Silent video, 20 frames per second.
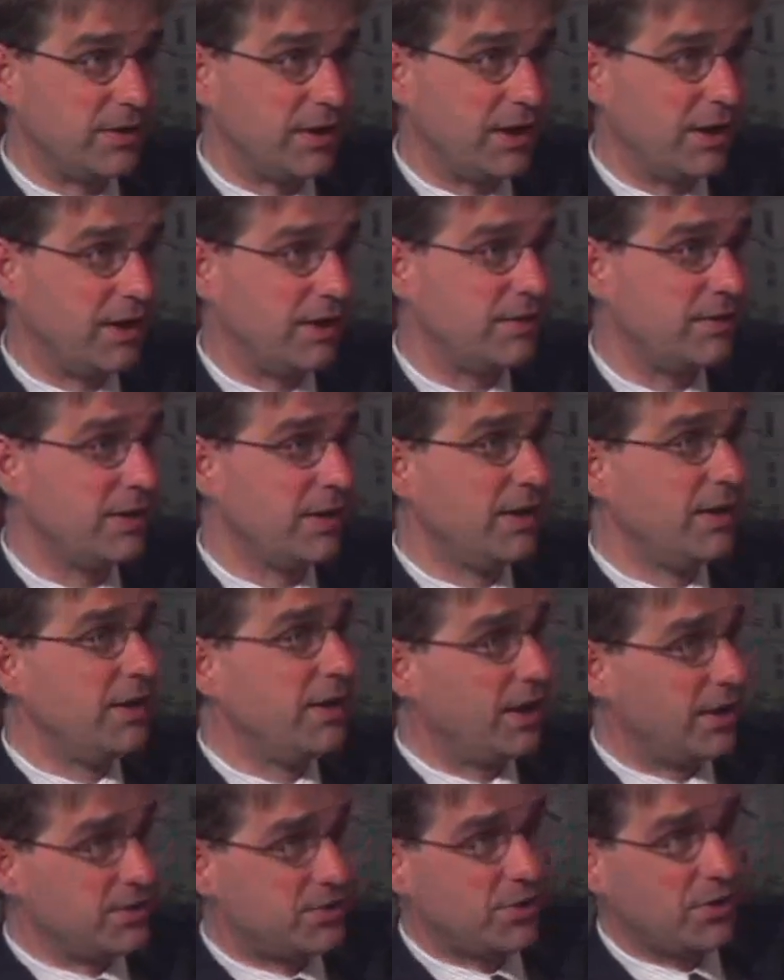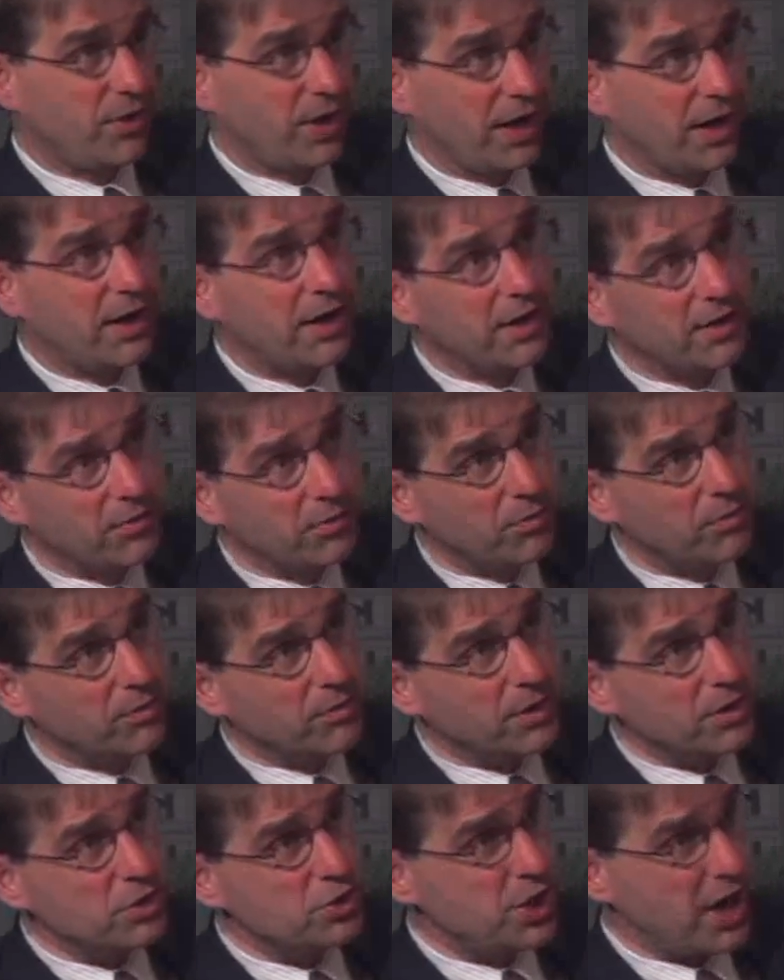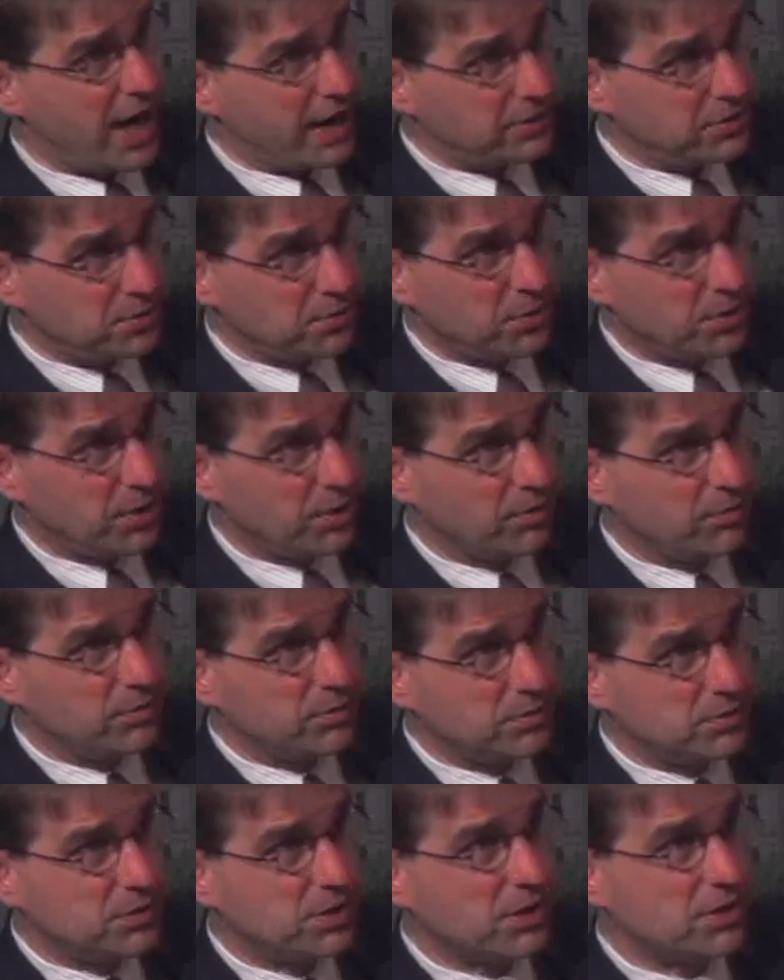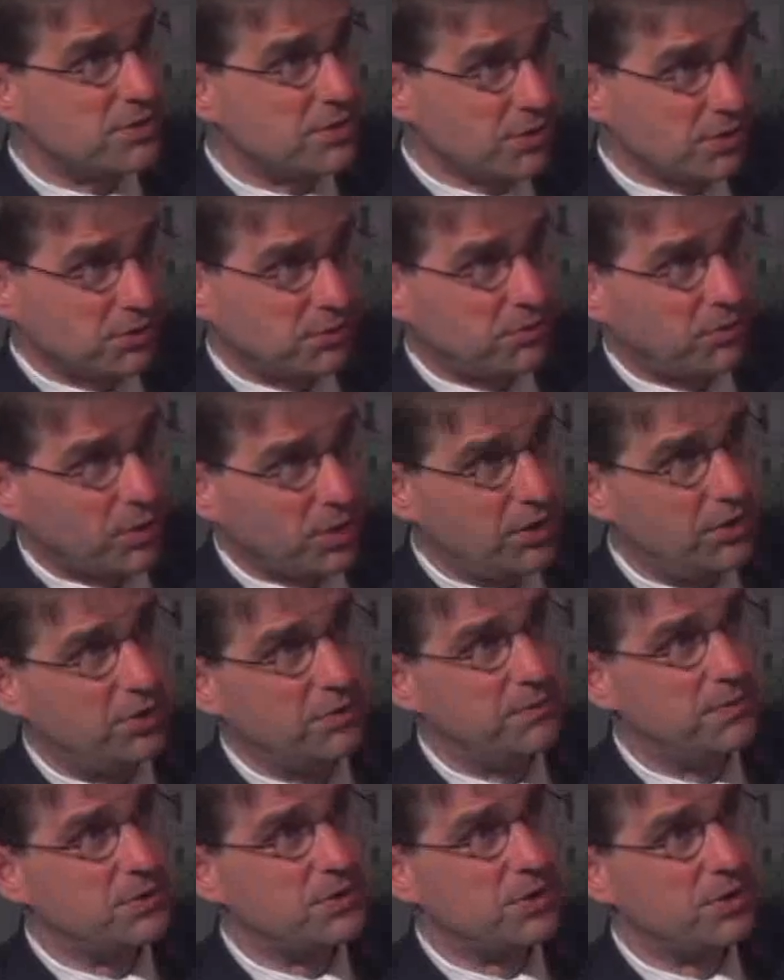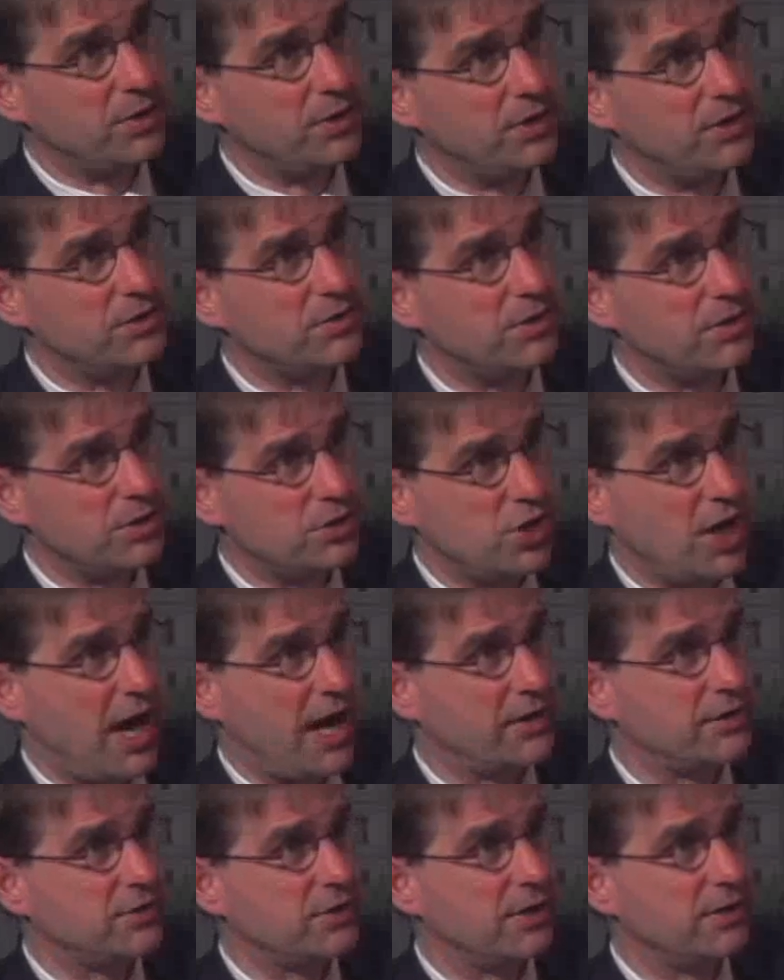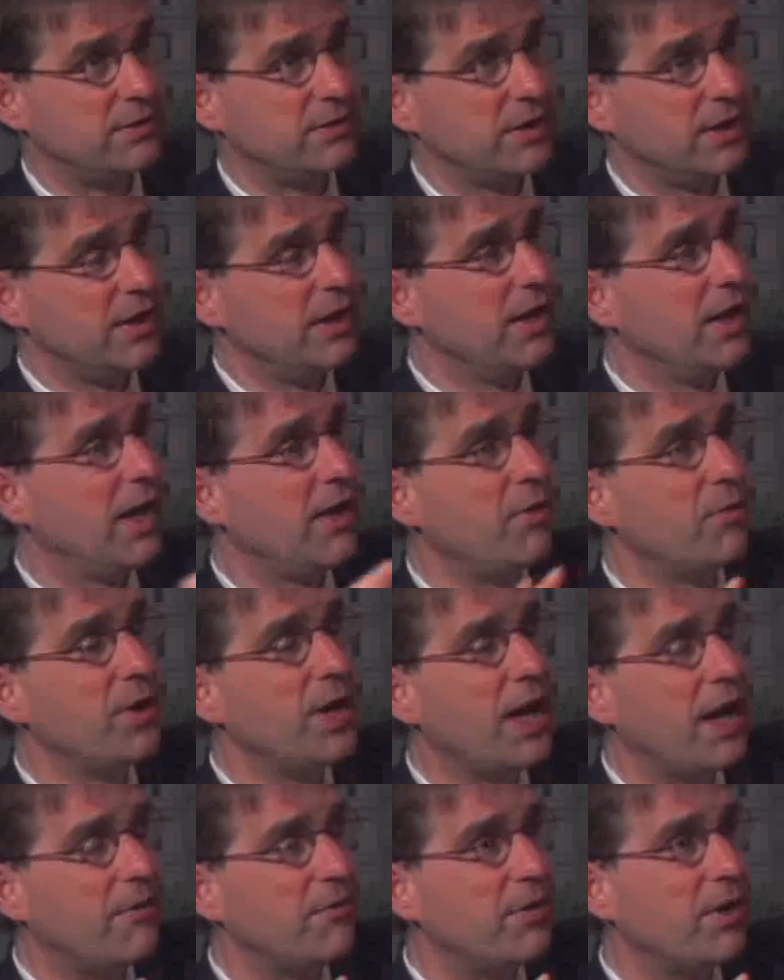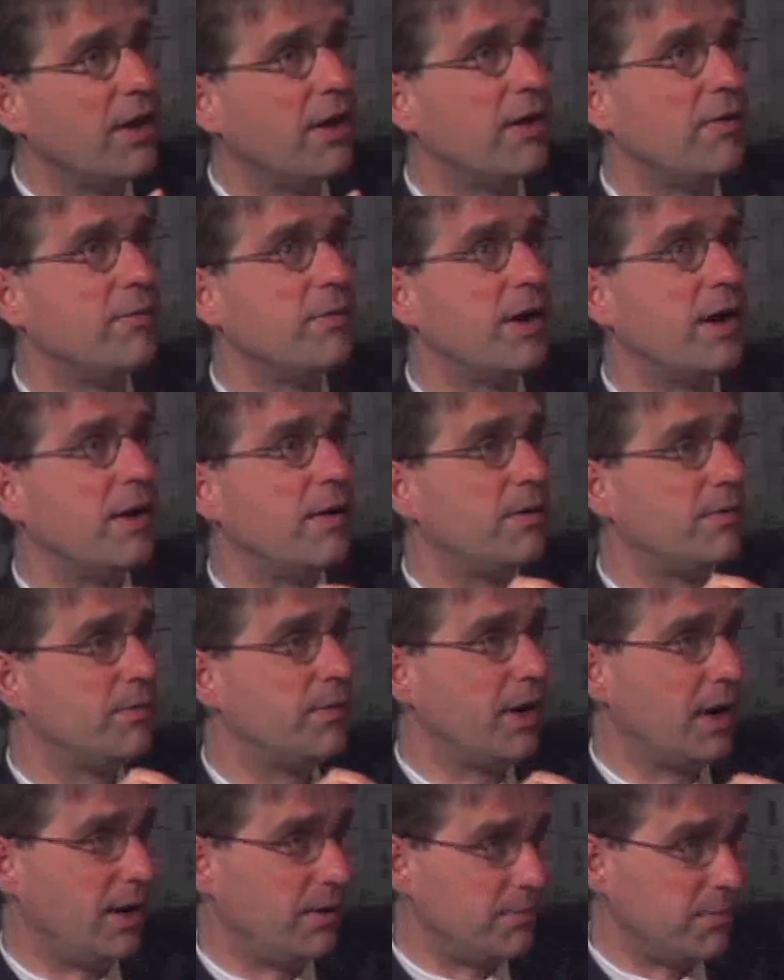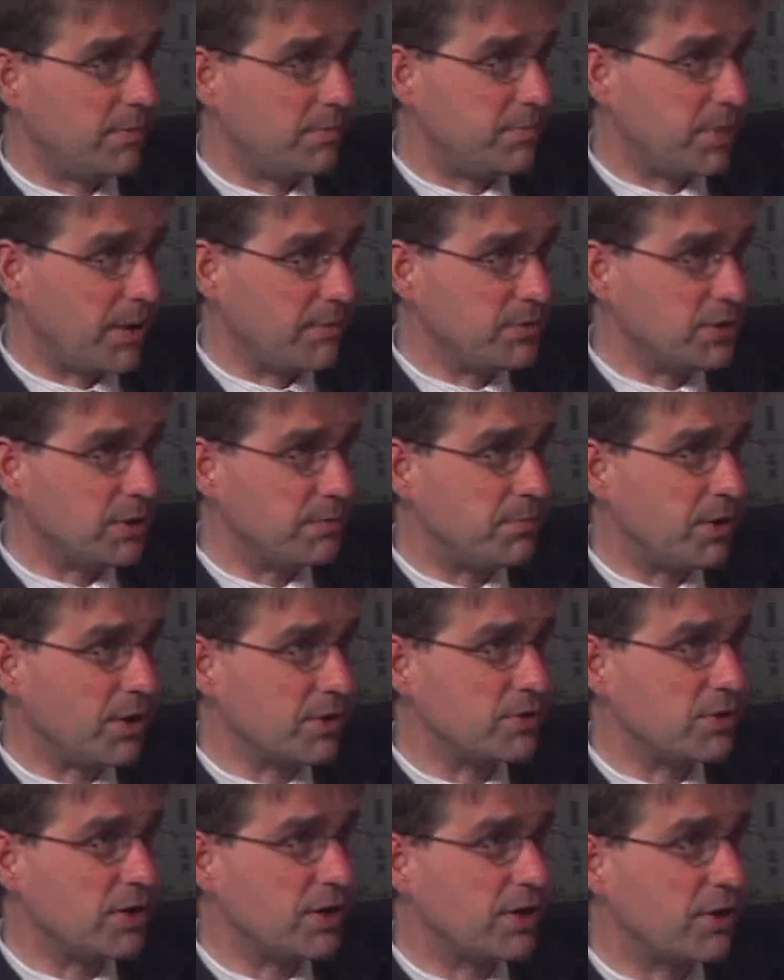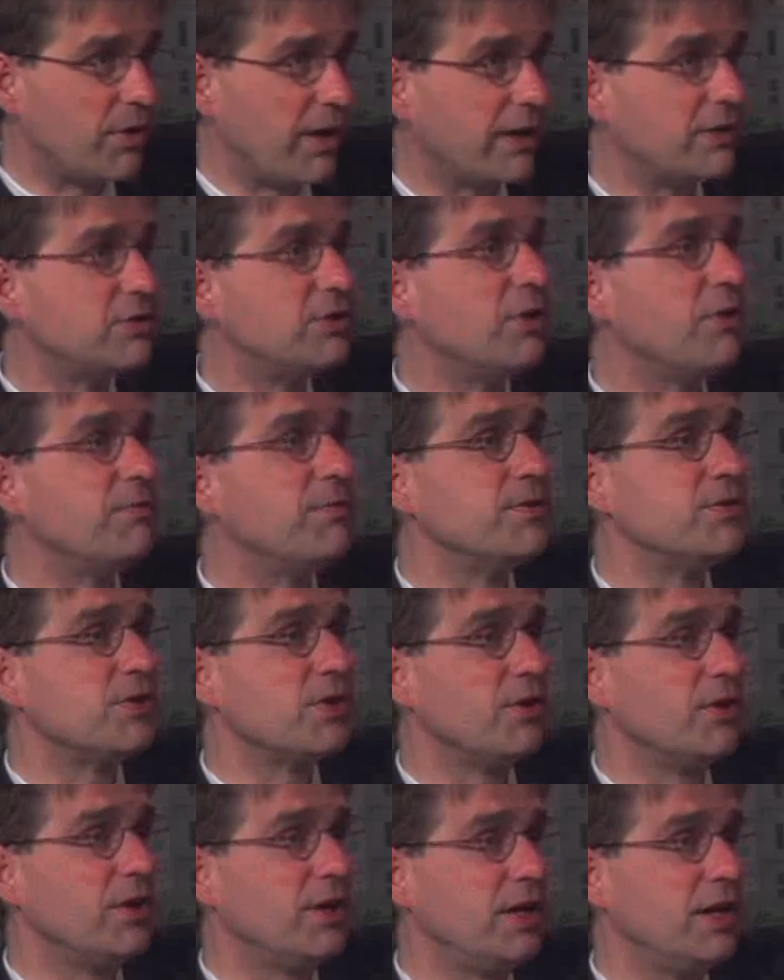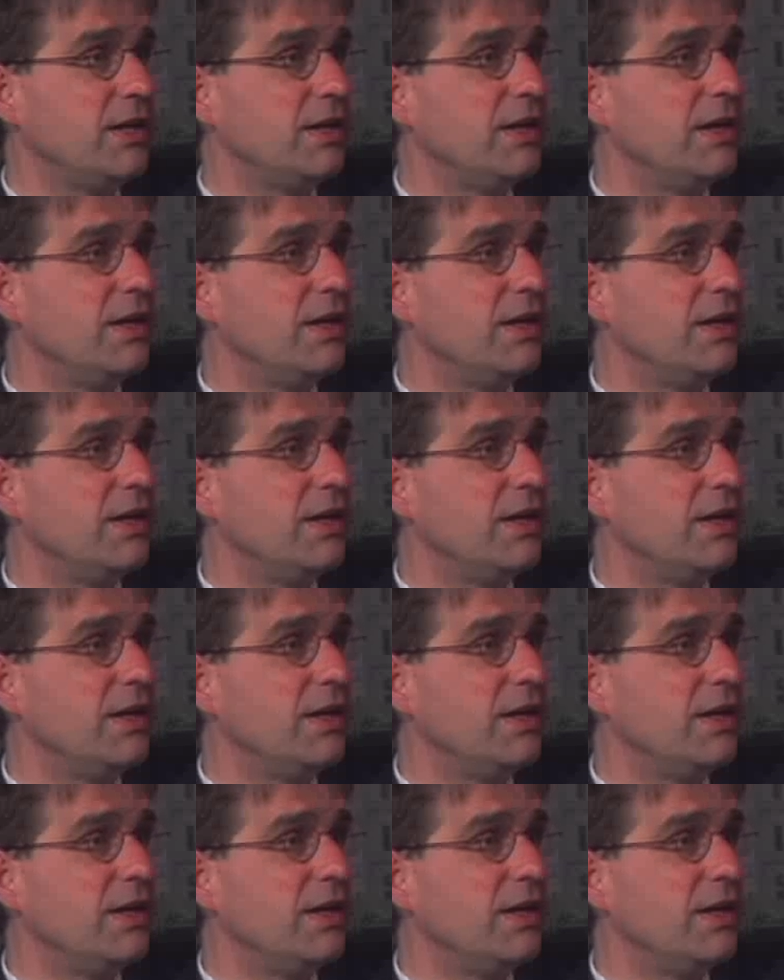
And so like in Jackson, where 6 of those 42 facilities are in Jackson, and then we have the Pugsley Correctional Facility